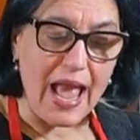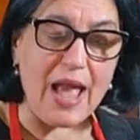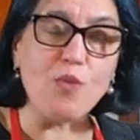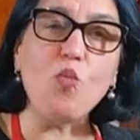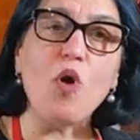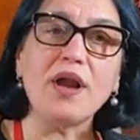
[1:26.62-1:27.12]

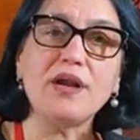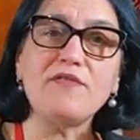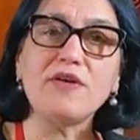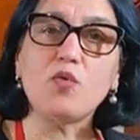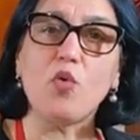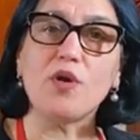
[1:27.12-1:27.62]
and one of
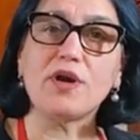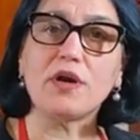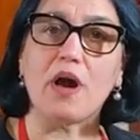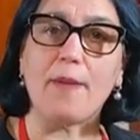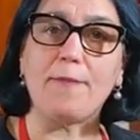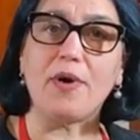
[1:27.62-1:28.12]
a quarter
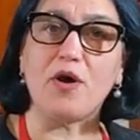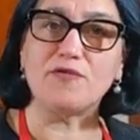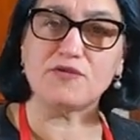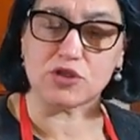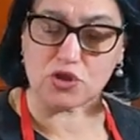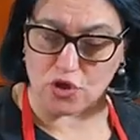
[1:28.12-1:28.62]
cup
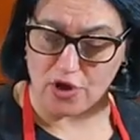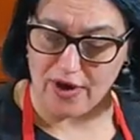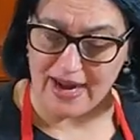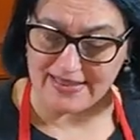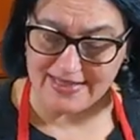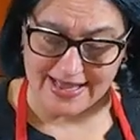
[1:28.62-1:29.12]
of
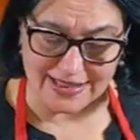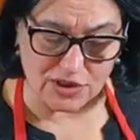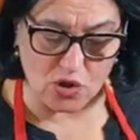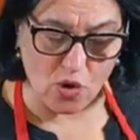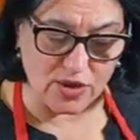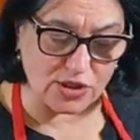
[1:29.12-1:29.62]
sugar, and
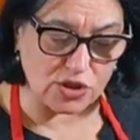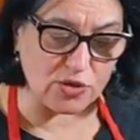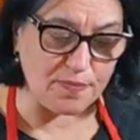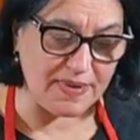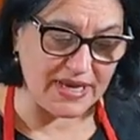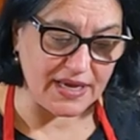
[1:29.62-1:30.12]
that's going
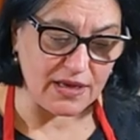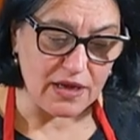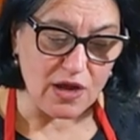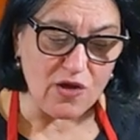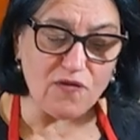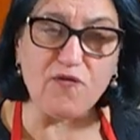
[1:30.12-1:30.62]
to be
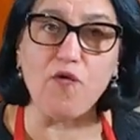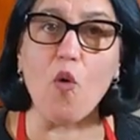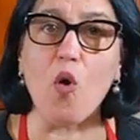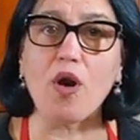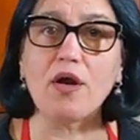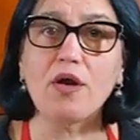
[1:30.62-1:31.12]

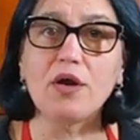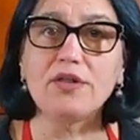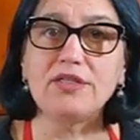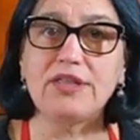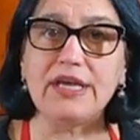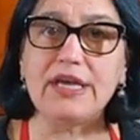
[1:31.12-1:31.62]
for
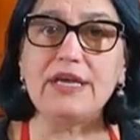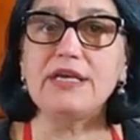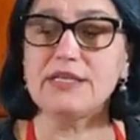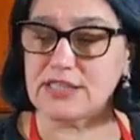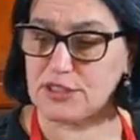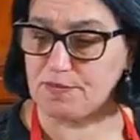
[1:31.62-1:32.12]

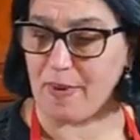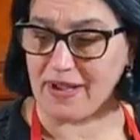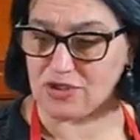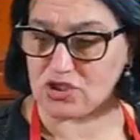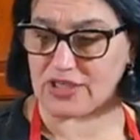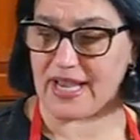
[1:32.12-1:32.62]
the
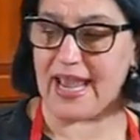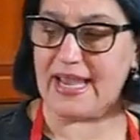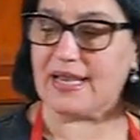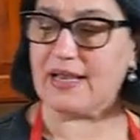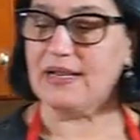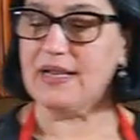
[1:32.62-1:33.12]
sponge cake.